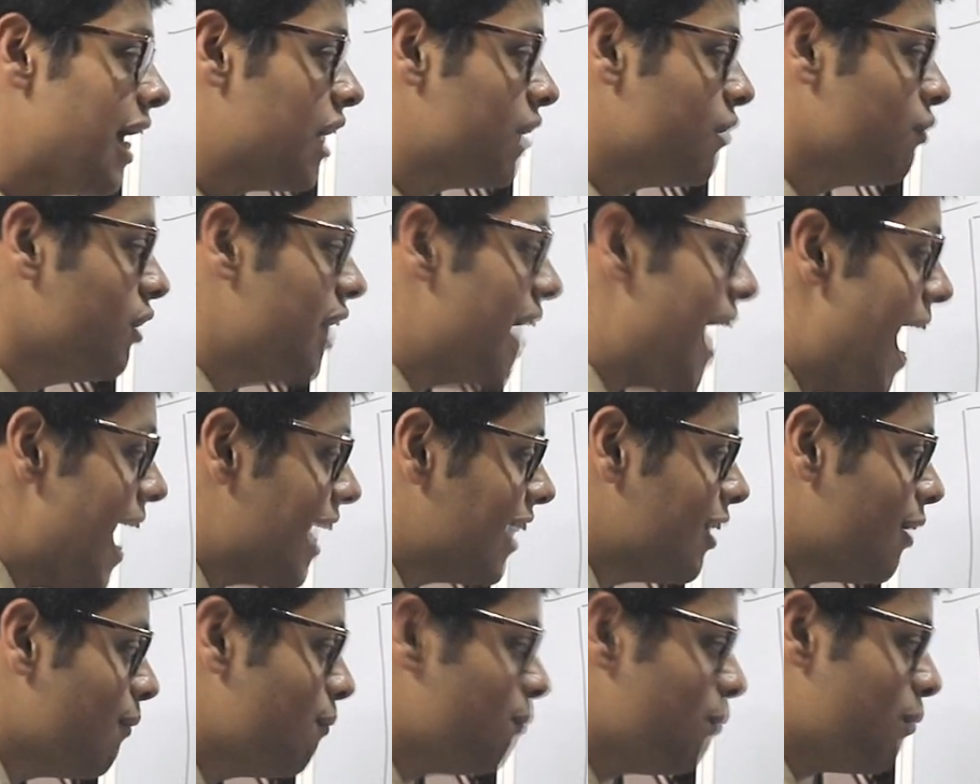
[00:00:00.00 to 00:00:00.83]
That would
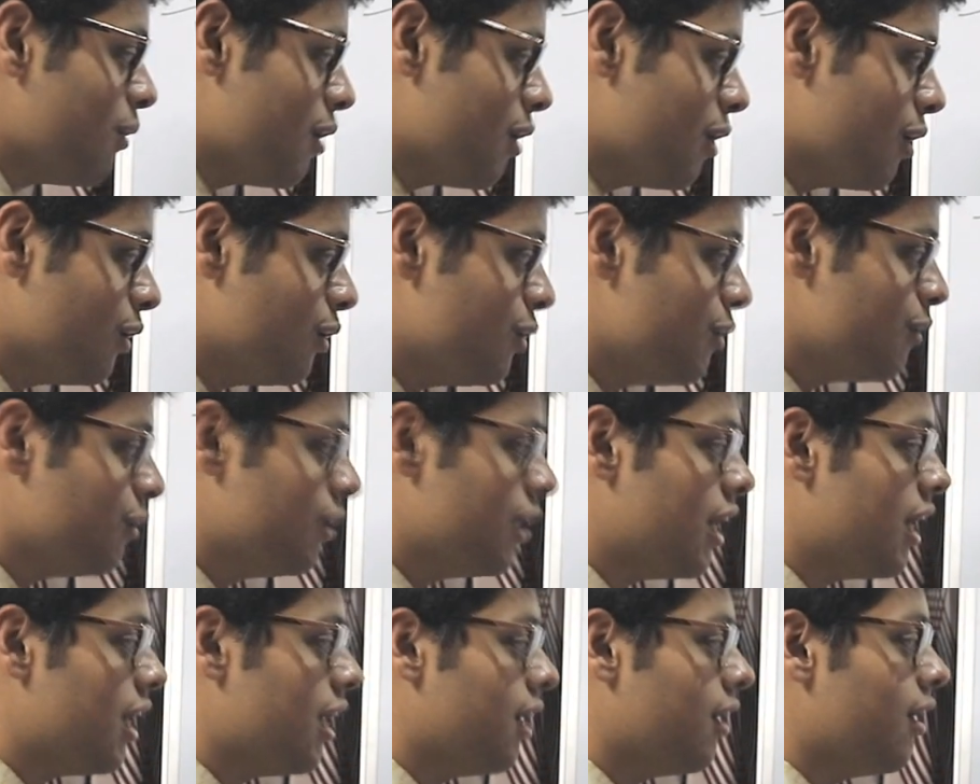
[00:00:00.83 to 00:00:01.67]
add up
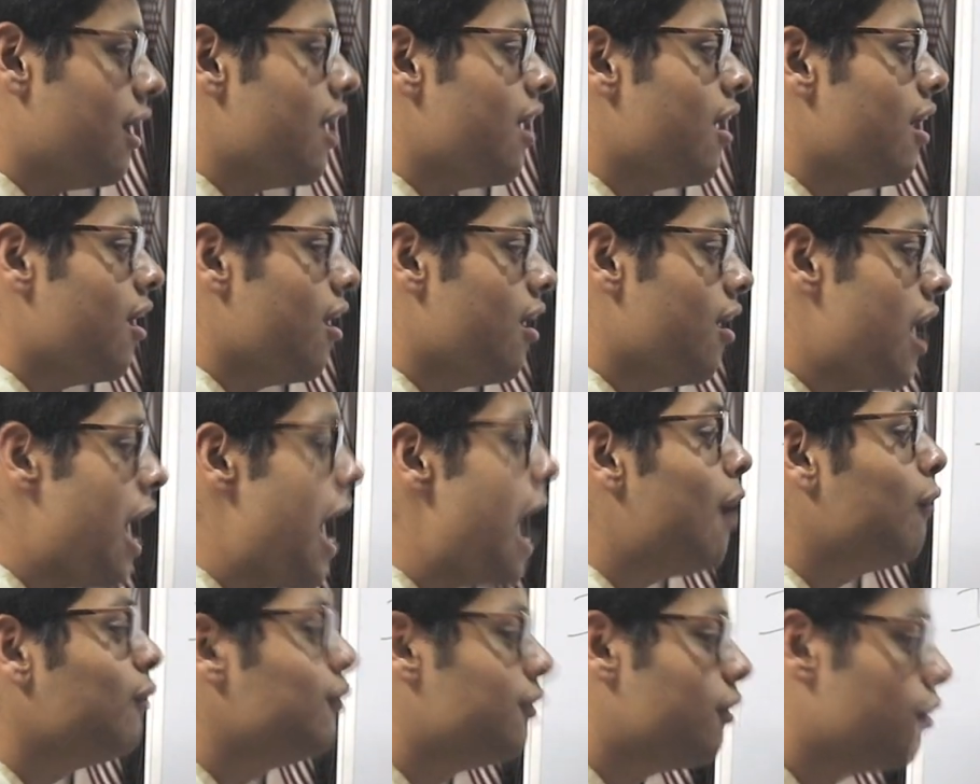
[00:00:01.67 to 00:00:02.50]
to the
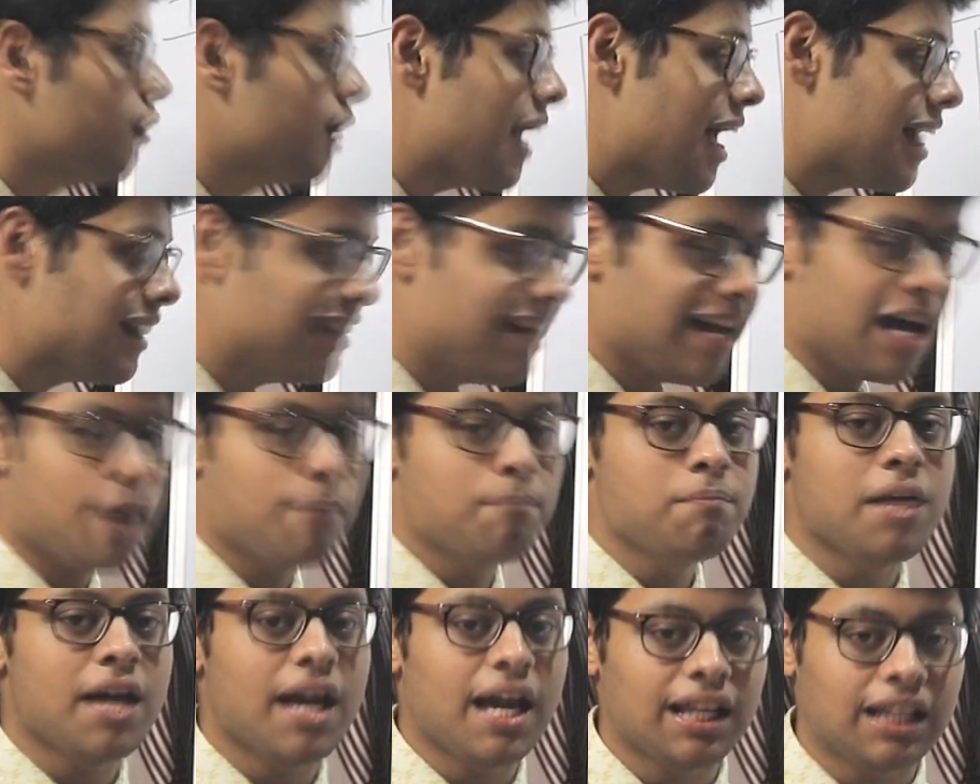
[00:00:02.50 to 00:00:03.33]
outlook and
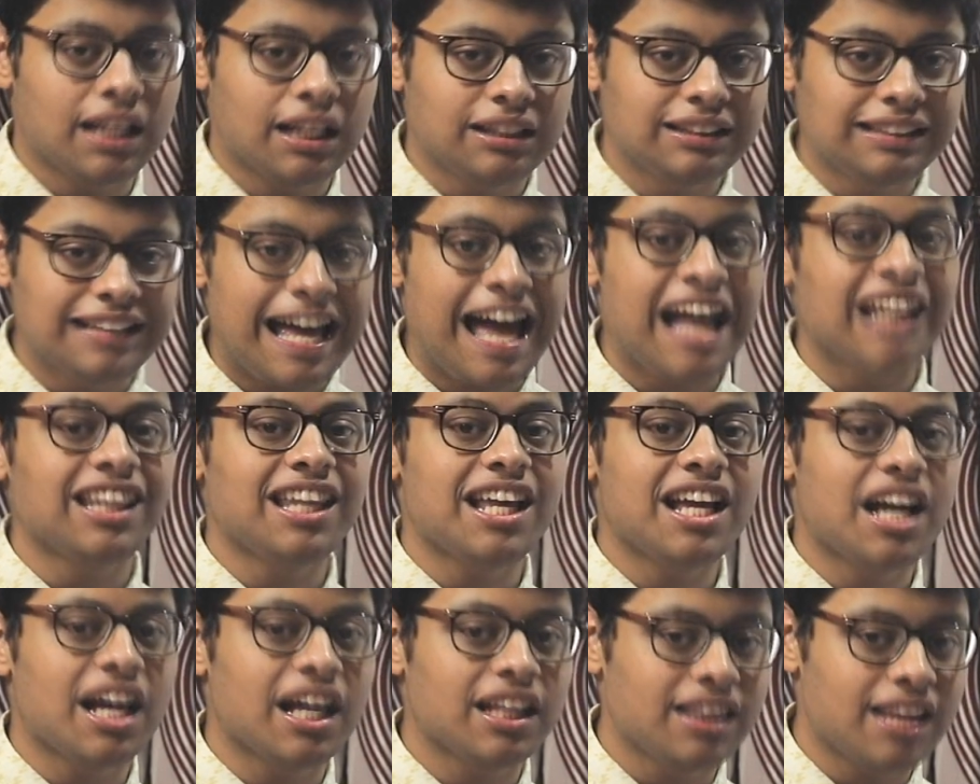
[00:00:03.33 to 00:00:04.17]
the appearance
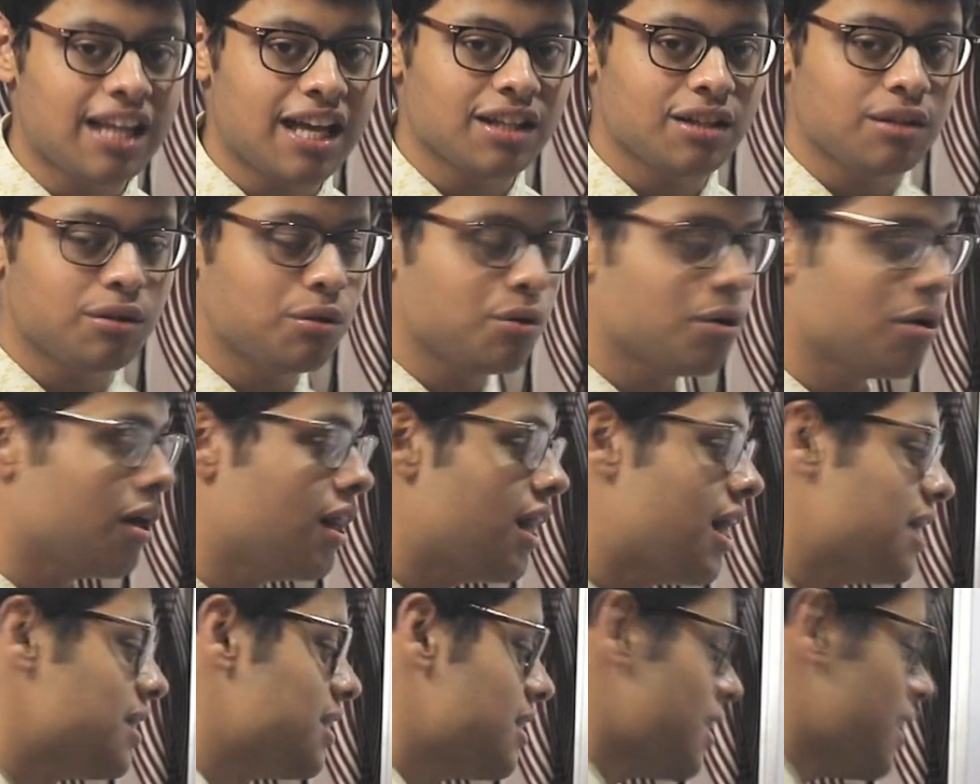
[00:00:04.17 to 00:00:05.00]
and the content to
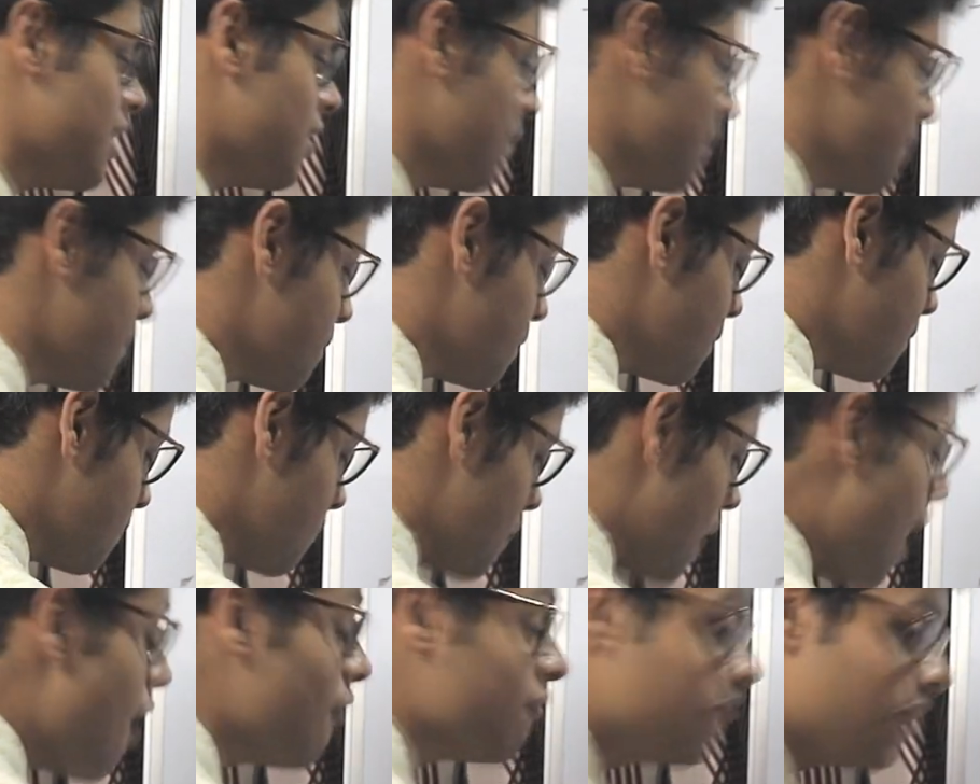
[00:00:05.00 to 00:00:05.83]
your letter,
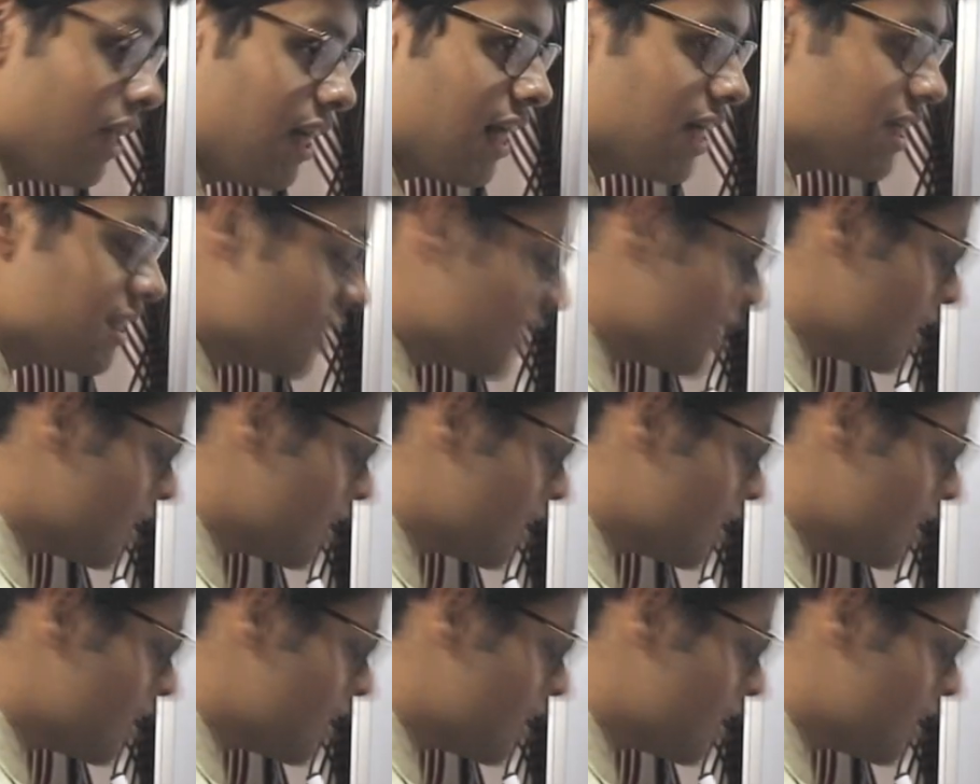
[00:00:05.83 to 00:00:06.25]
of the